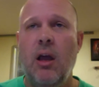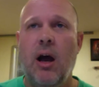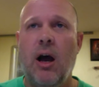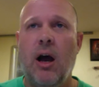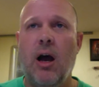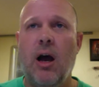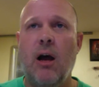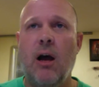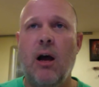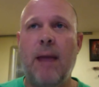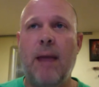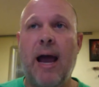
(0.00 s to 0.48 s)

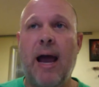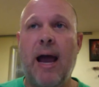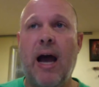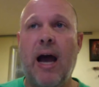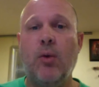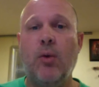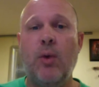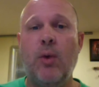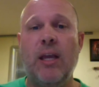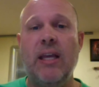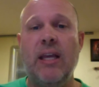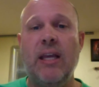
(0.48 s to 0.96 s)
How
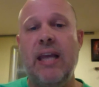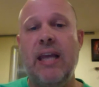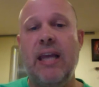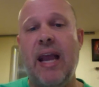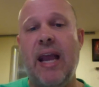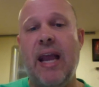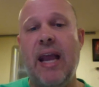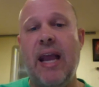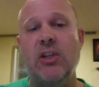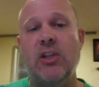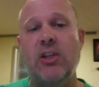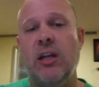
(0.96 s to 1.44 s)
do we
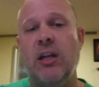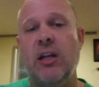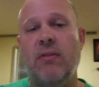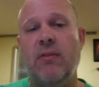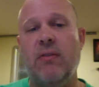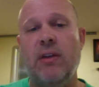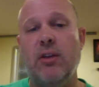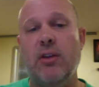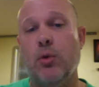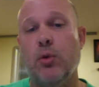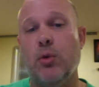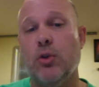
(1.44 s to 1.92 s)
engage
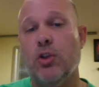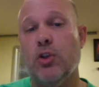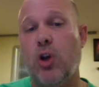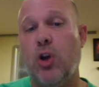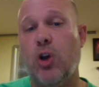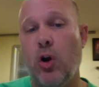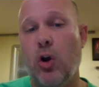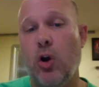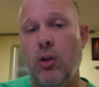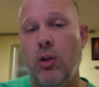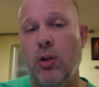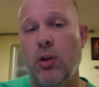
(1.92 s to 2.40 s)
individuals
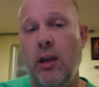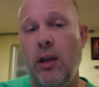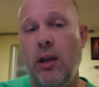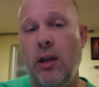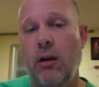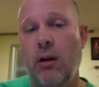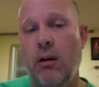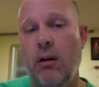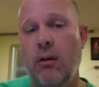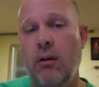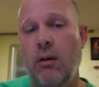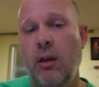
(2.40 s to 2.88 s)

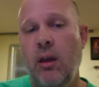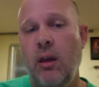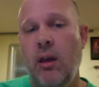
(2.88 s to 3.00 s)
earlier,